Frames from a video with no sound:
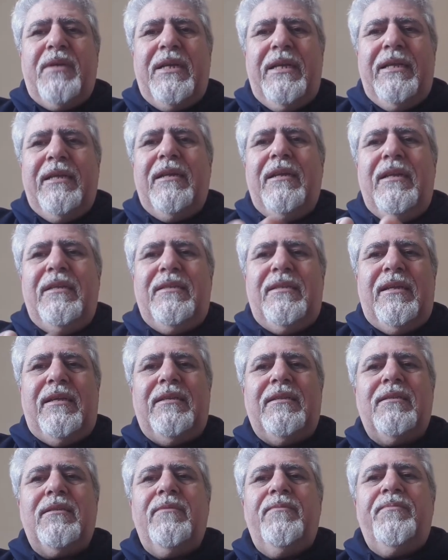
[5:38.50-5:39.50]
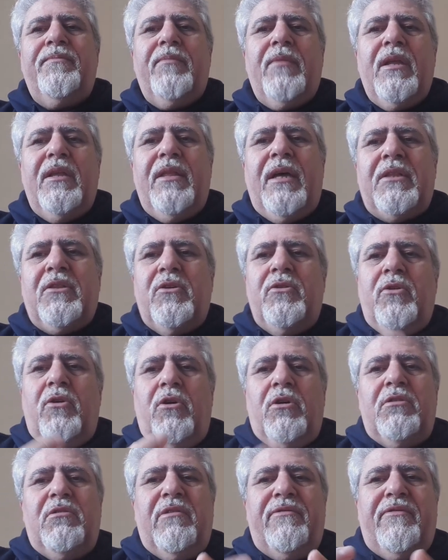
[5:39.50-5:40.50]
clearly says that in
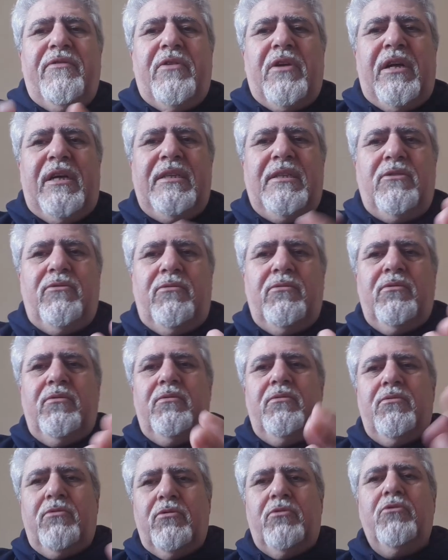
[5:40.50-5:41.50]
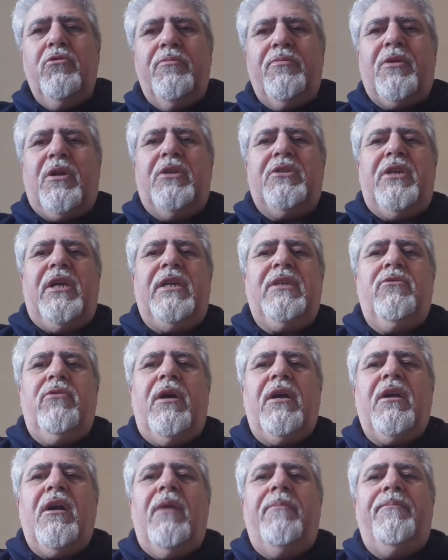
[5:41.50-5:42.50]
order for us to do project, to
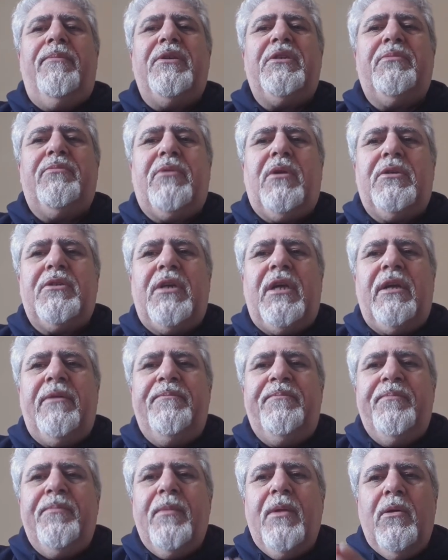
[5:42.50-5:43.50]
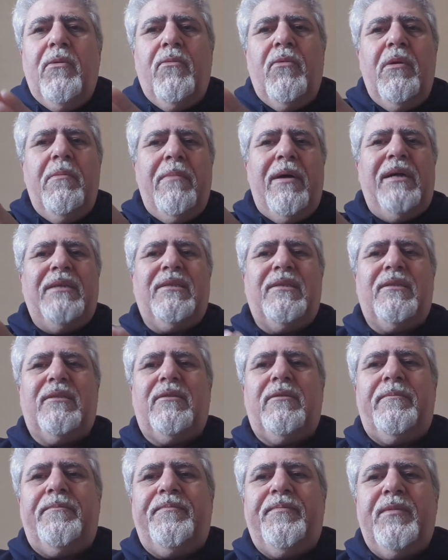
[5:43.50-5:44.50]
accomplish project, we
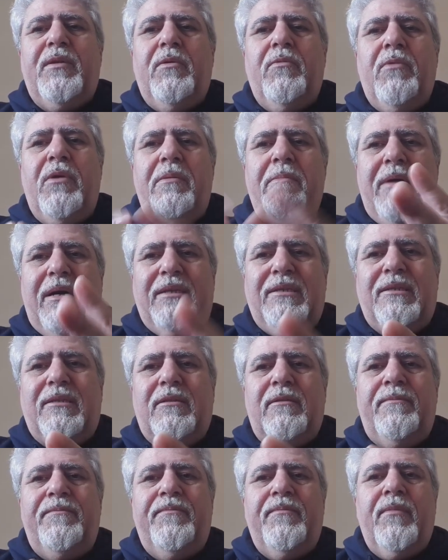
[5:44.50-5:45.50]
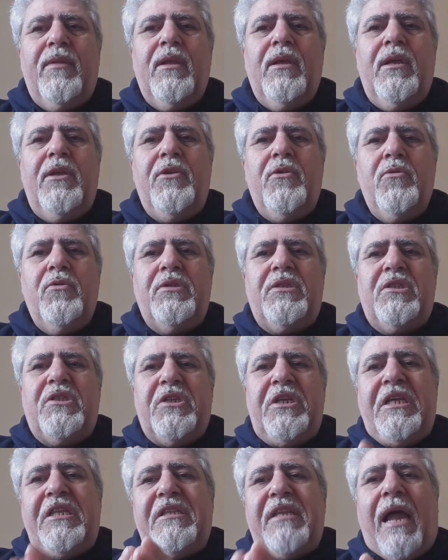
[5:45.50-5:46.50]
must use
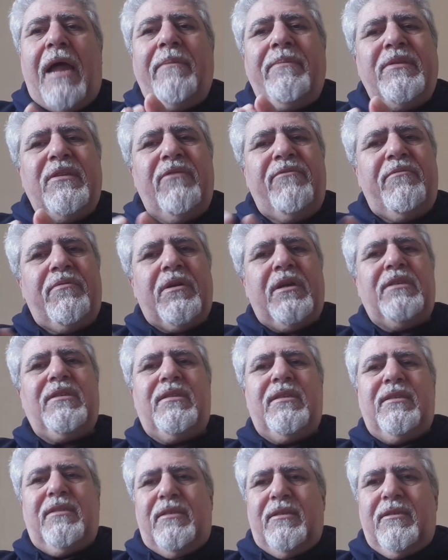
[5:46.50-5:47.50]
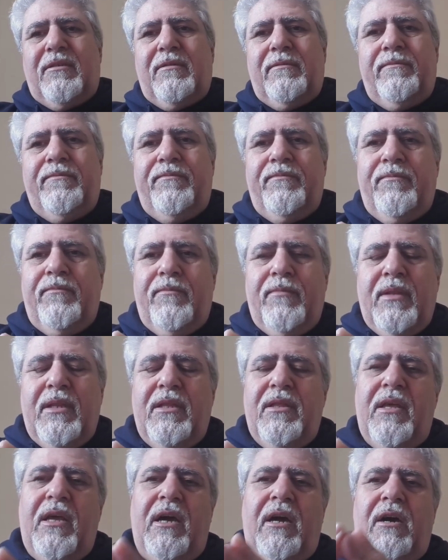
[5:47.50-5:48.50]
three types of processes.
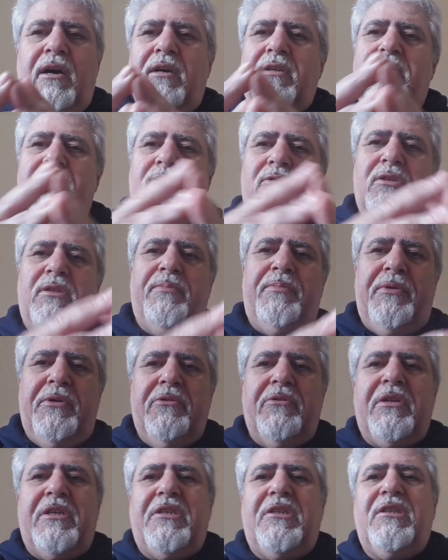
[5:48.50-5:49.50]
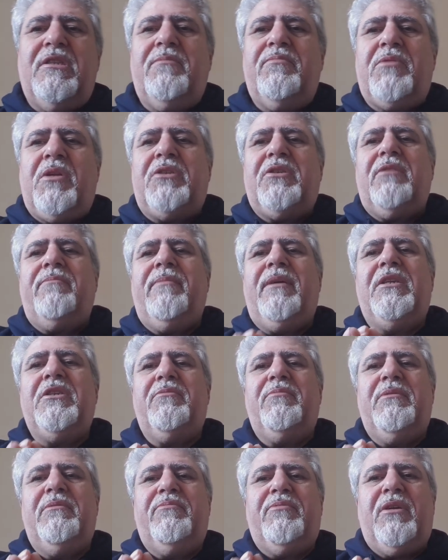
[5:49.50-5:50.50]
There are those purest project
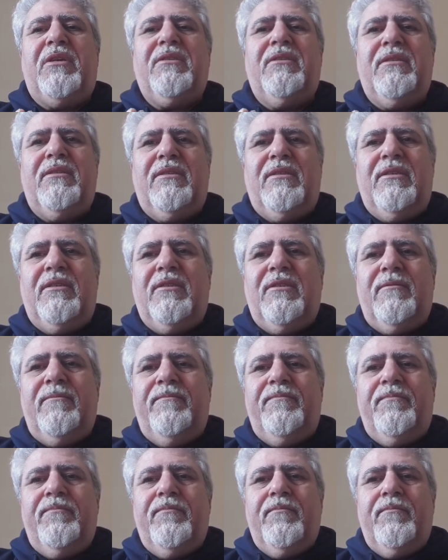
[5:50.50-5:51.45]
management processes,